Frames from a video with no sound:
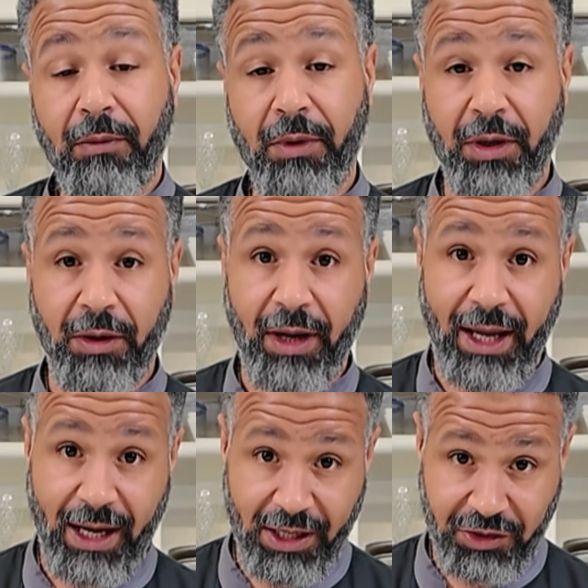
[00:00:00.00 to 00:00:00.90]
We're gonna
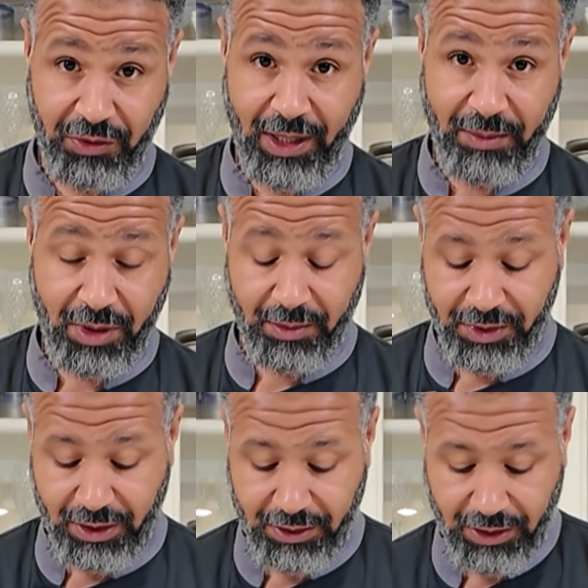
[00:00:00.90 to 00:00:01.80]
add our shredded
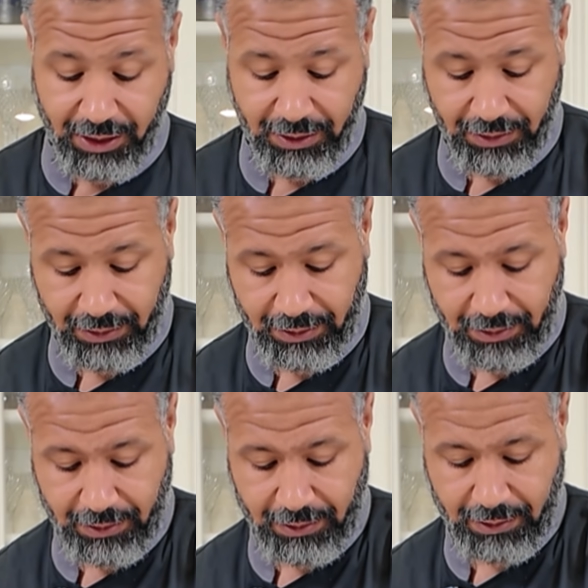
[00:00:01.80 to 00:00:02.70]
Parmesan cheese.
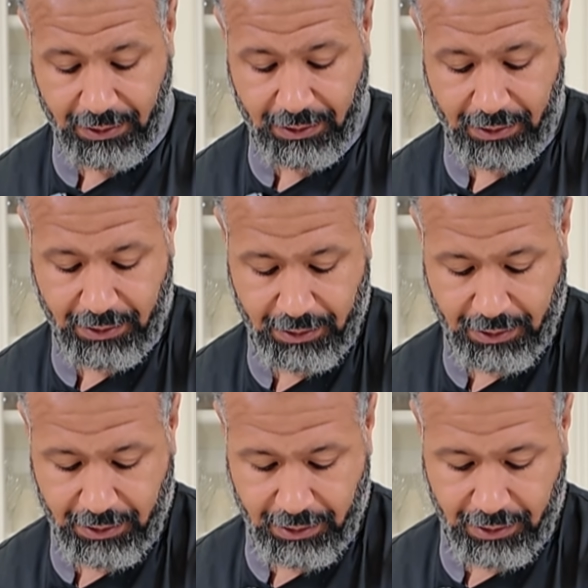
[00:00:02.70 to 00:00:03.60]
I think that's
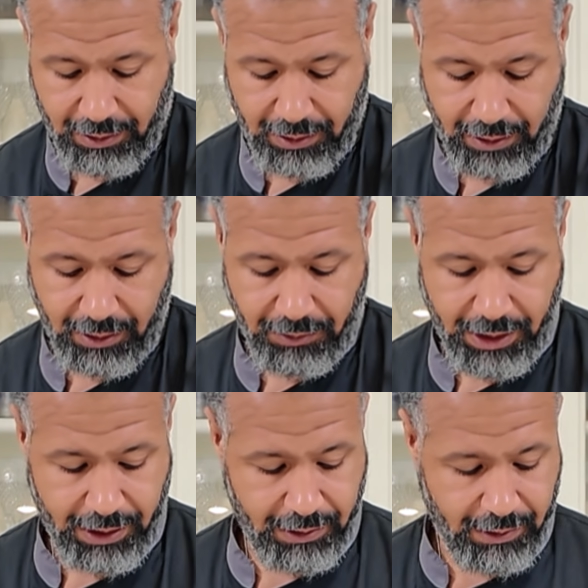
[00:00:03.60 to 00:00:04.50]
what we're going for here
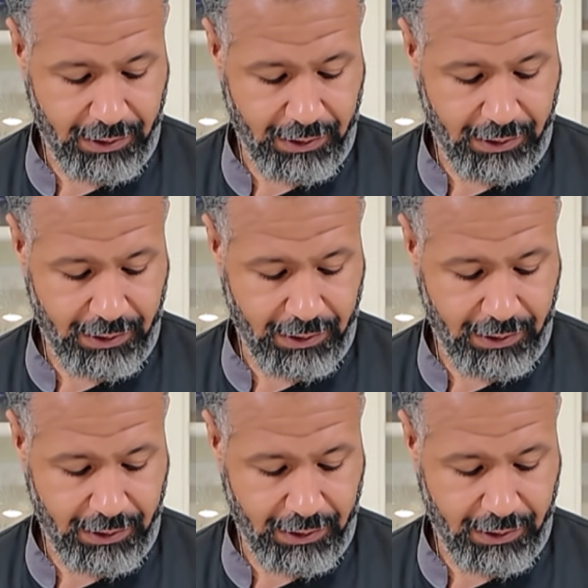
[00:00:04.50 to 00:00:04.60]
with it.